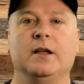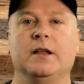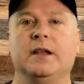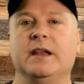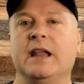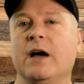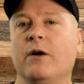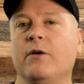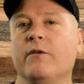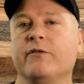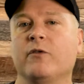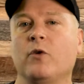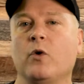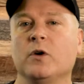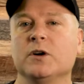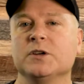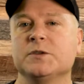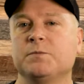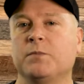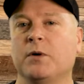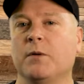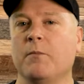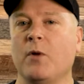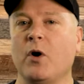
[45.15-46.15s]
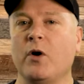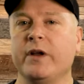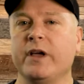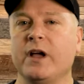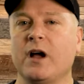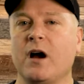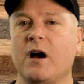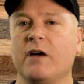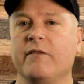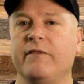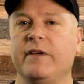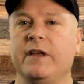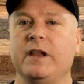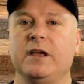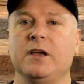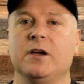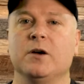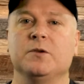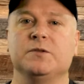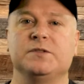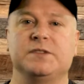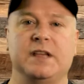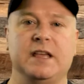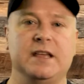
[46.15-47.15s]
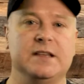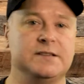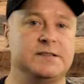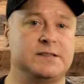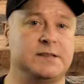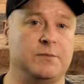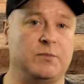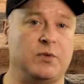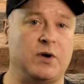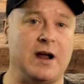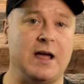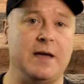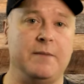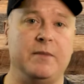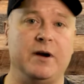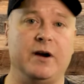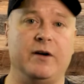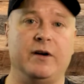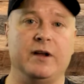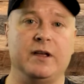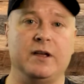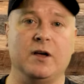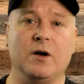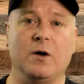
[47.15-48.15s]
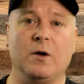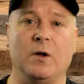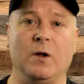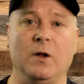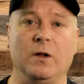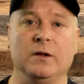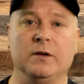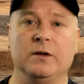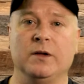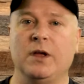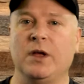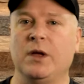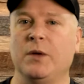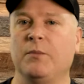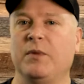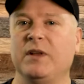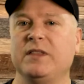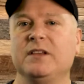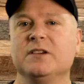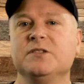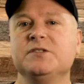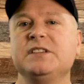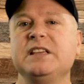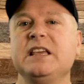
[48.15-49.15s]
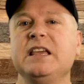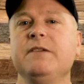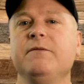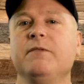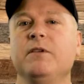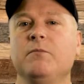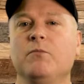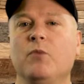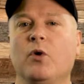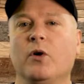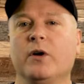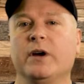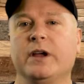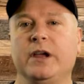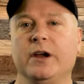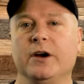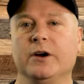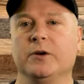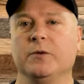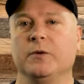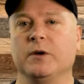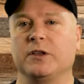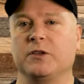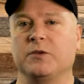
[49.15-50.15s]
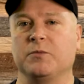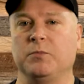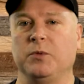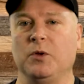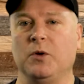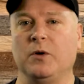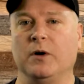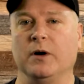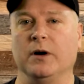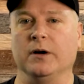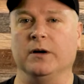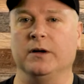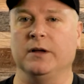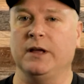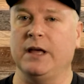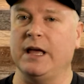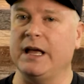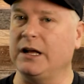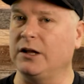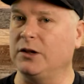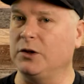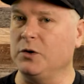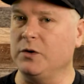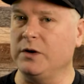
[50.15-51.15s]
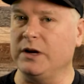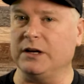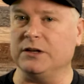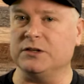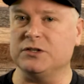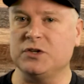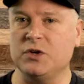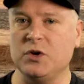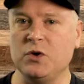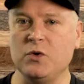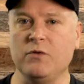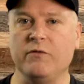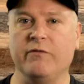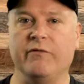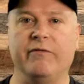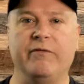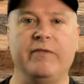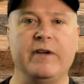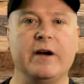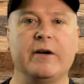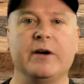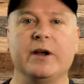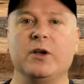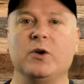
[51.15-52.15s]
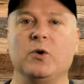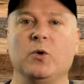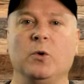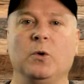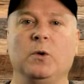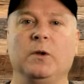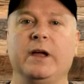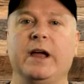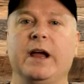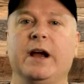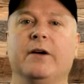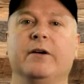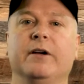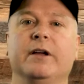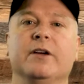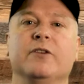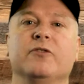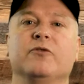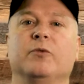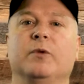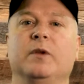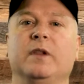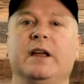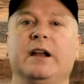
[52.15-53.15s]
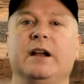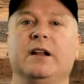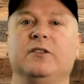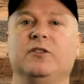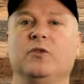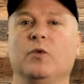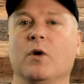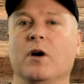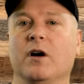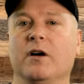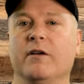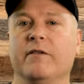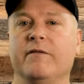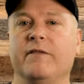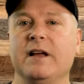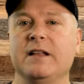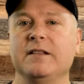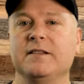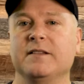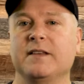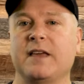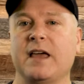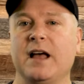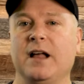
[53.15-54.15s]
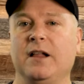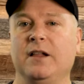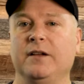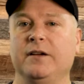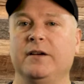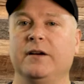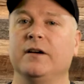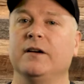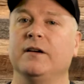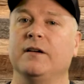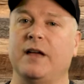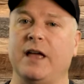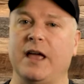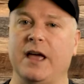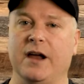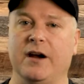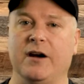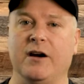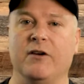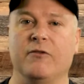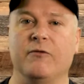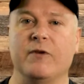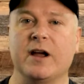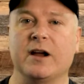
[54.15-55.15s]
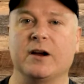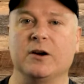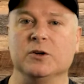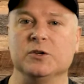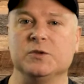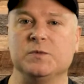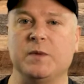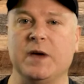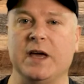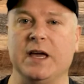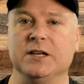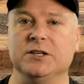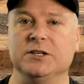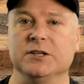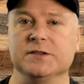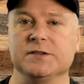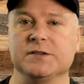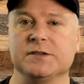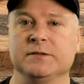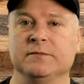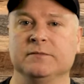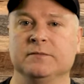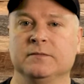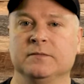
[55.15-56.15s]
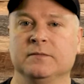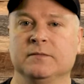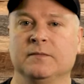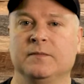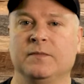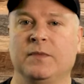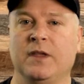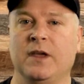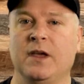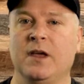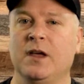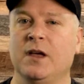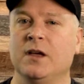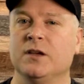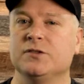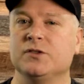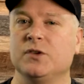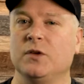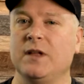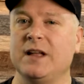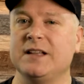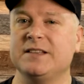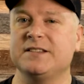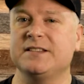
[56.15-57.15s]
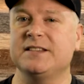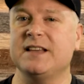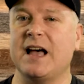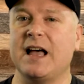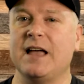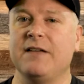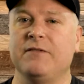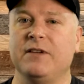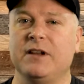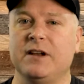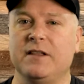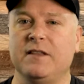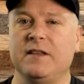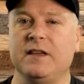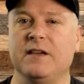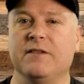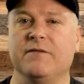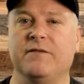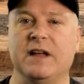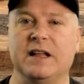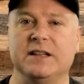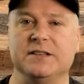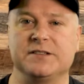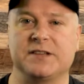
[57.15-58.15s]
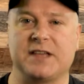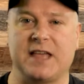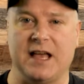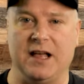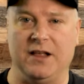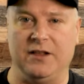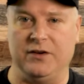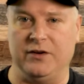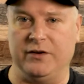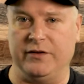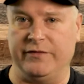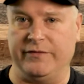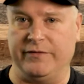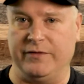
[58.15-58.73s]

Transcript: Now of course, promoting our videos is the primary goal, but there's even more here to explore, including two very cool areas related to our events calendar and our records pages. So let's dive into the events calendar